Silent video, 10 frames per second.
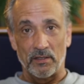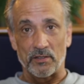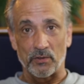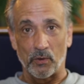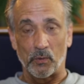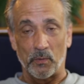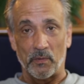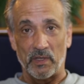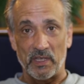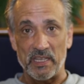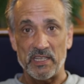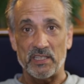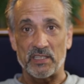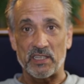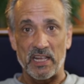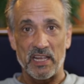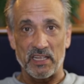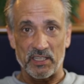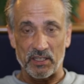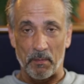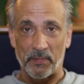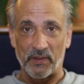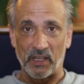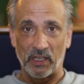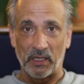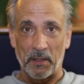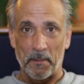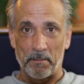so he's saying something